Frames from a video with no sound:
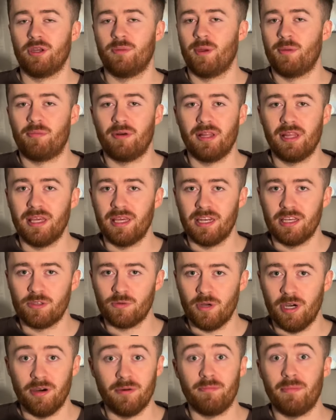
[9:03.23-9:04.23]
going to be brilliant as
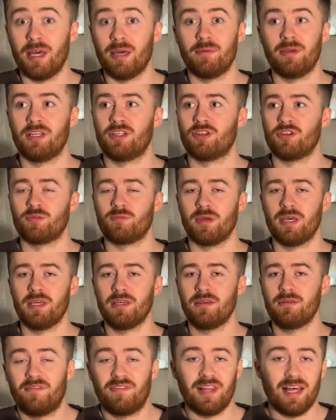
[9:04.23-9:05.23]
well? Maybe it's just me.
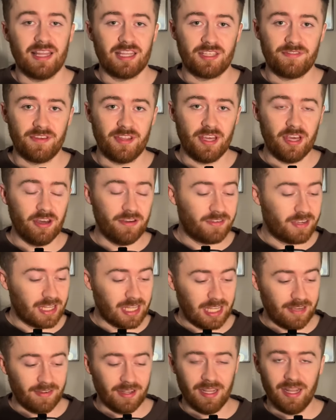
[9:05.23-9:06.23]
But if you like this video, if you
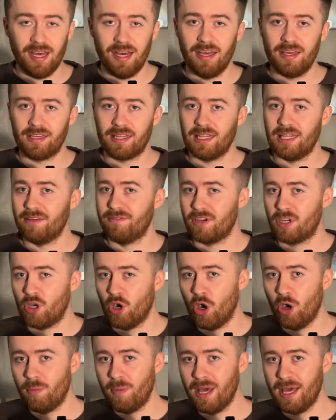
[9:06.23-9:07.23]
can leave a like, leave a
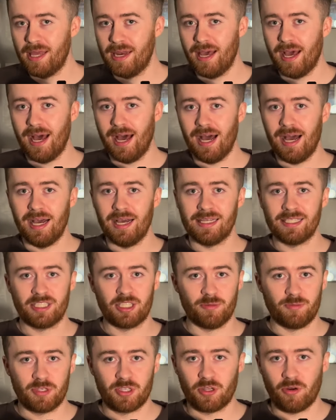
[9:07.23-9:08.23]
comment and
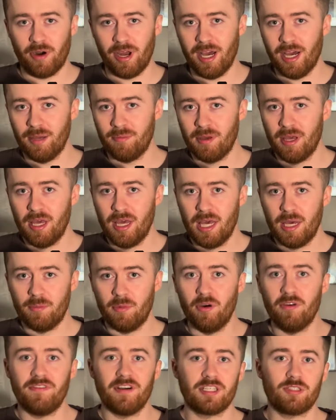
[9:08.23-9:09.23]
subscribe.
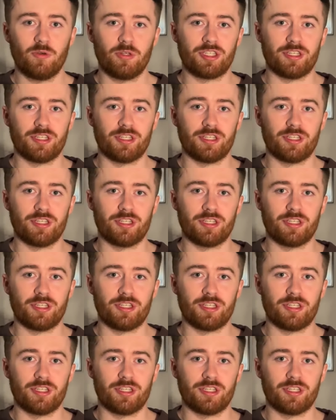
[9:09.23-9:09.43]
But thanks for